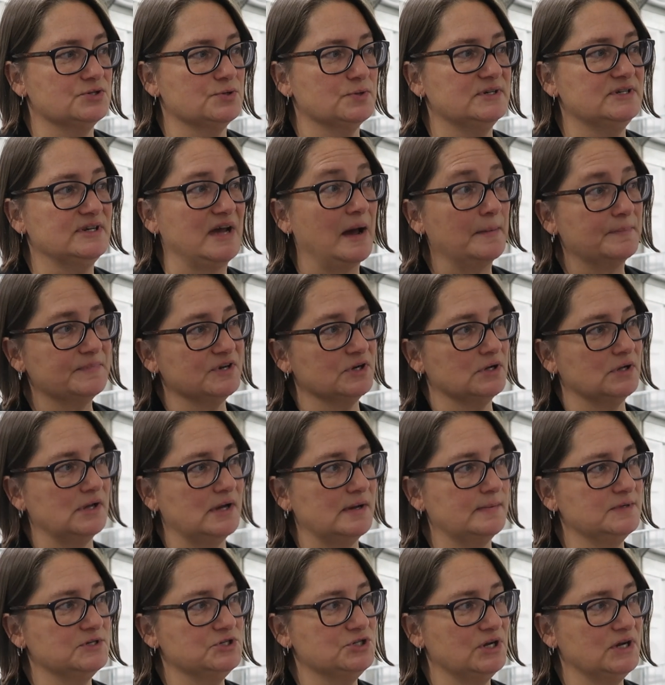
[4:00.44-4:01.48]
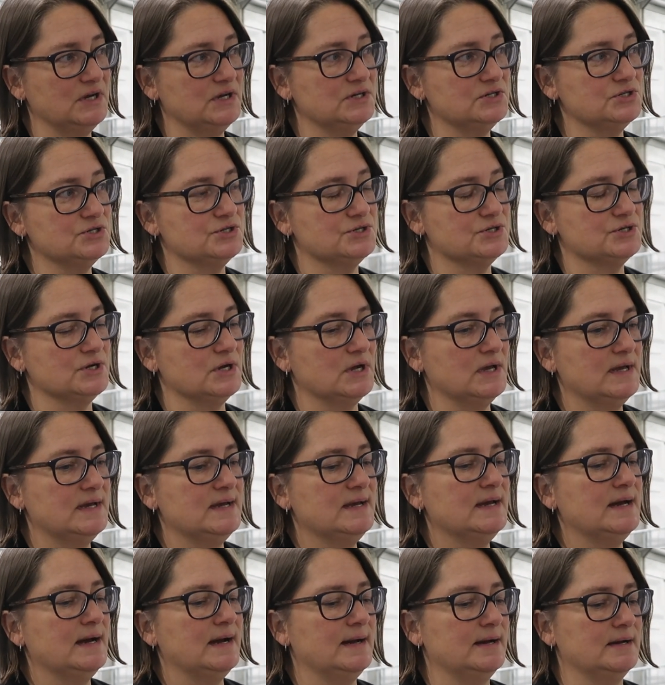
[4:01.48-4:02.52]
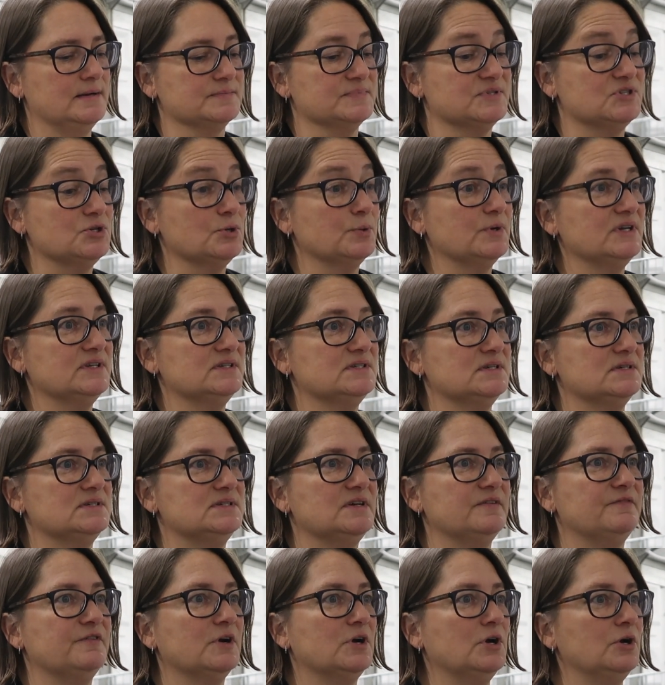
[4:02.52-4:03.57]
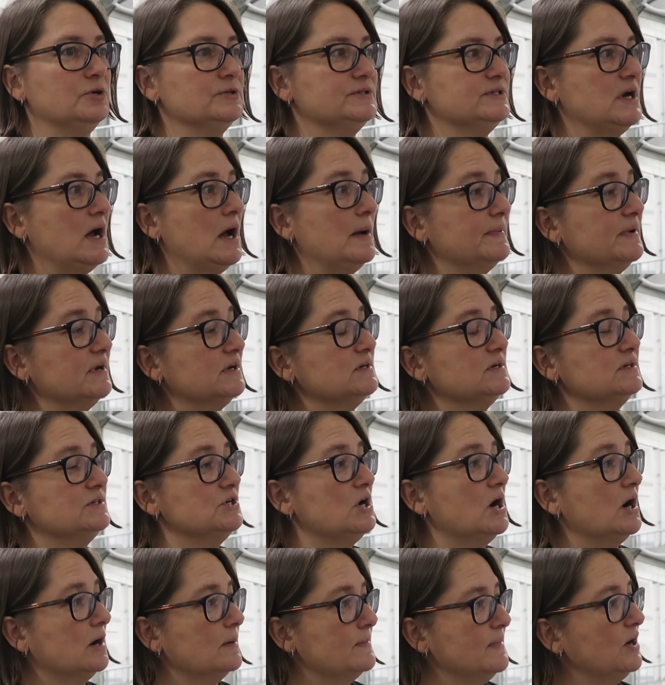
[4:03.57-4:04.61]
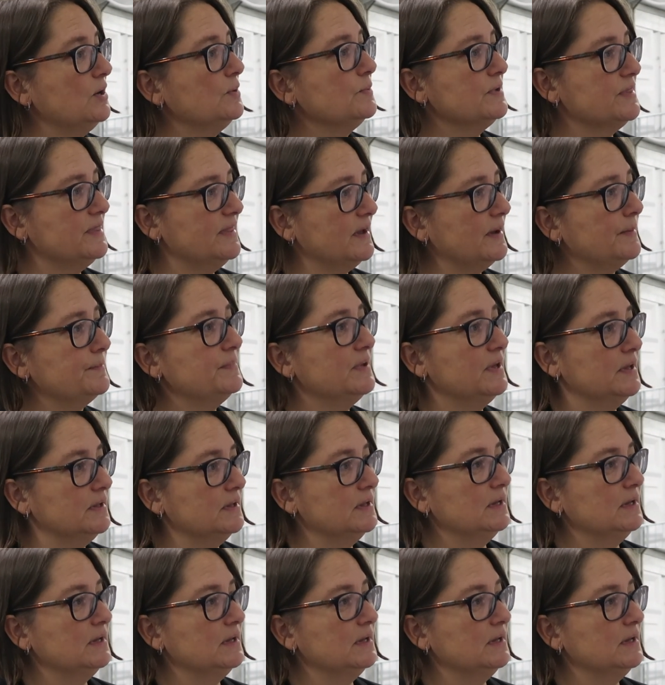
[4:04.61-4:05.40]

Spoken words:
to adapt to climate change. So it's a difficult topic to talk about with them.